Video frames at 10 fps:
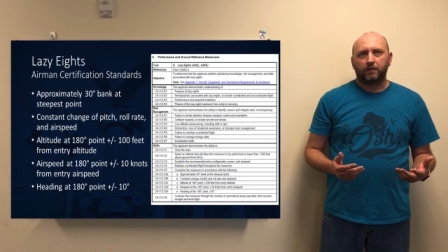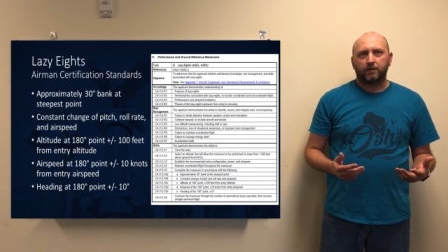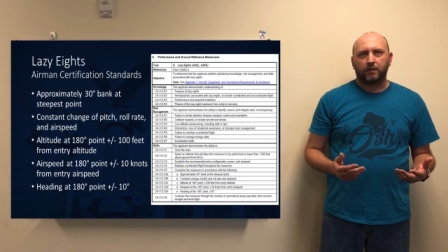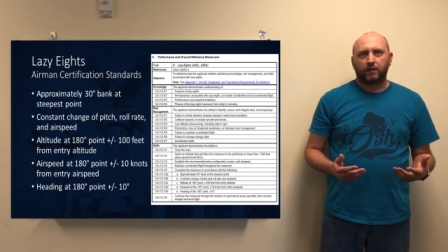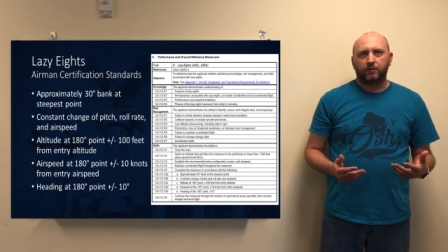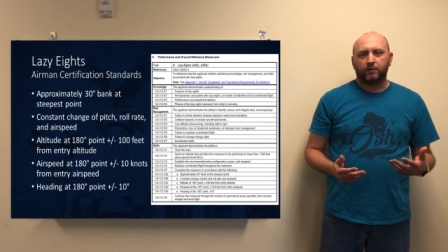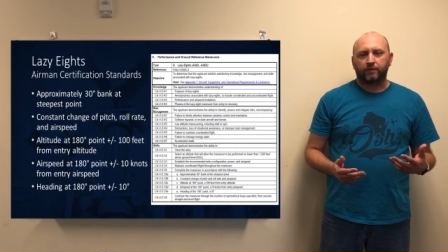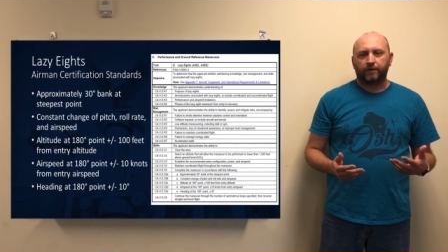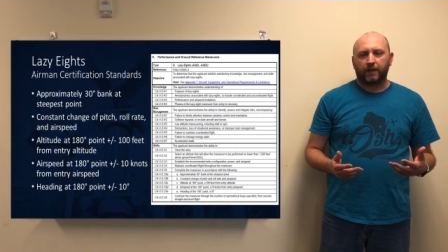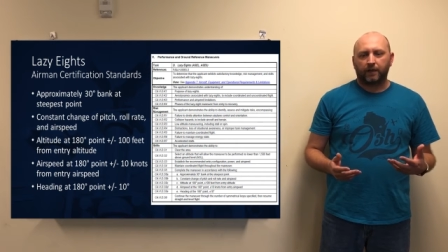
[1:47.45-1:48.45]

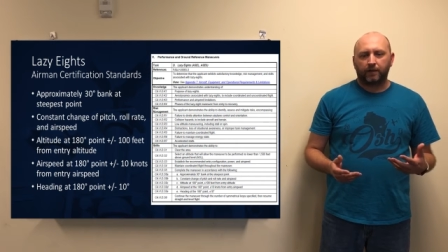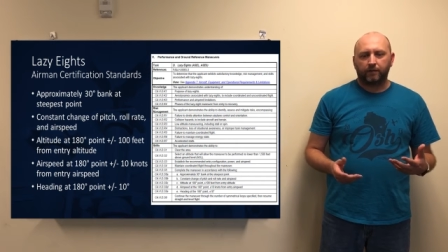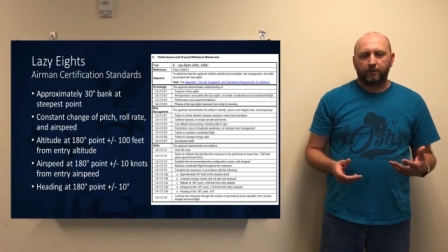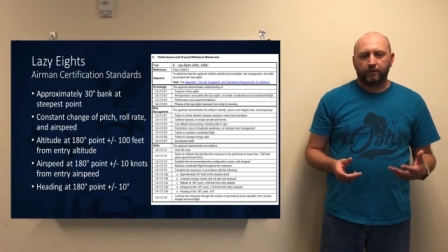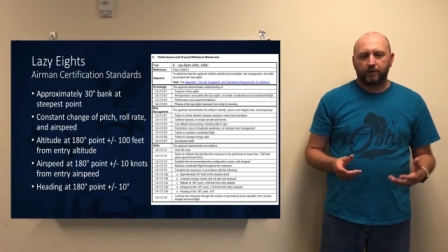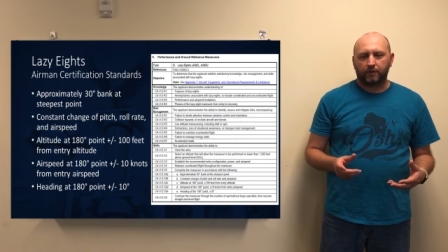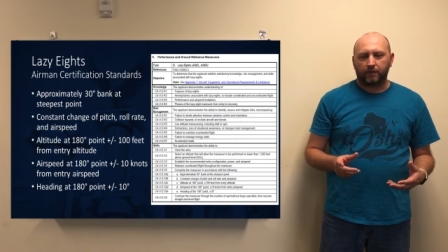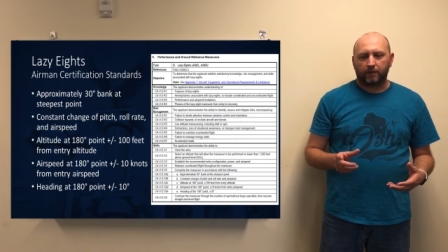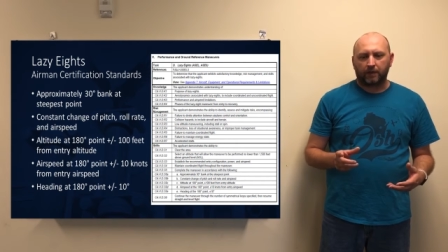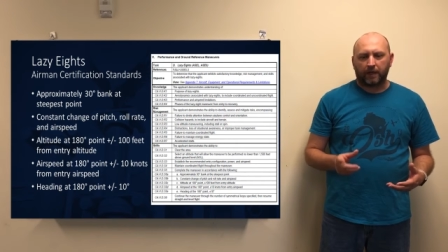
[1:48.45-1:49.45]
Section 5,
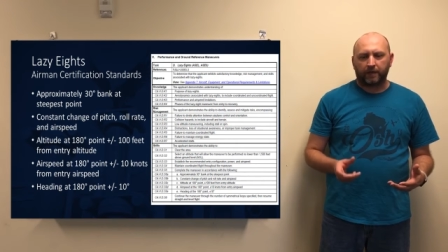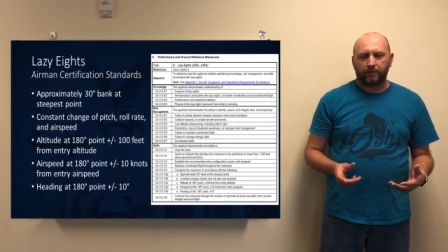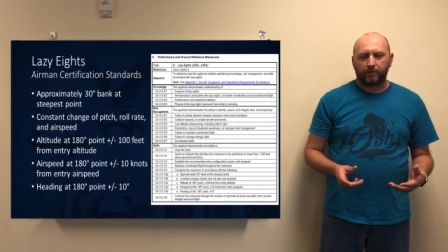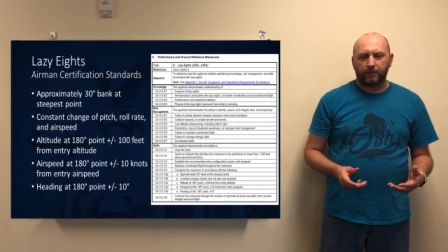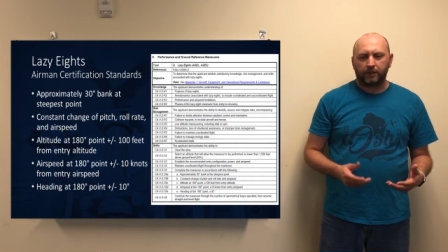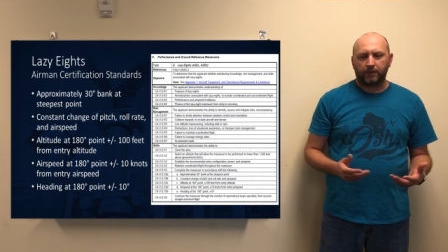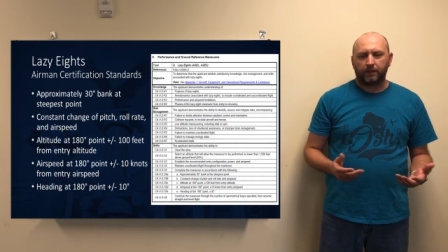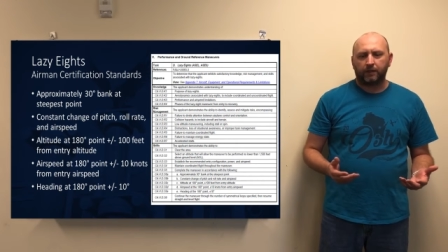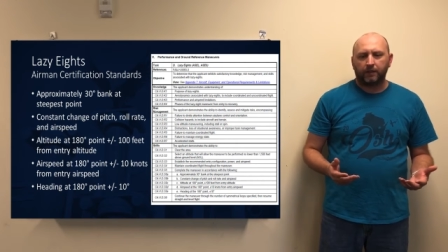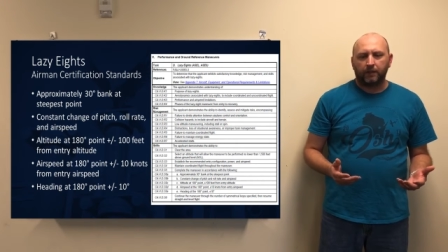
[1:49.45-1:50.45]
Item
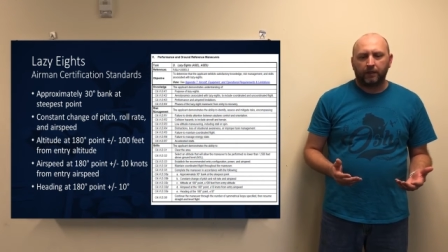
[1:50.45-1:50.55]
D.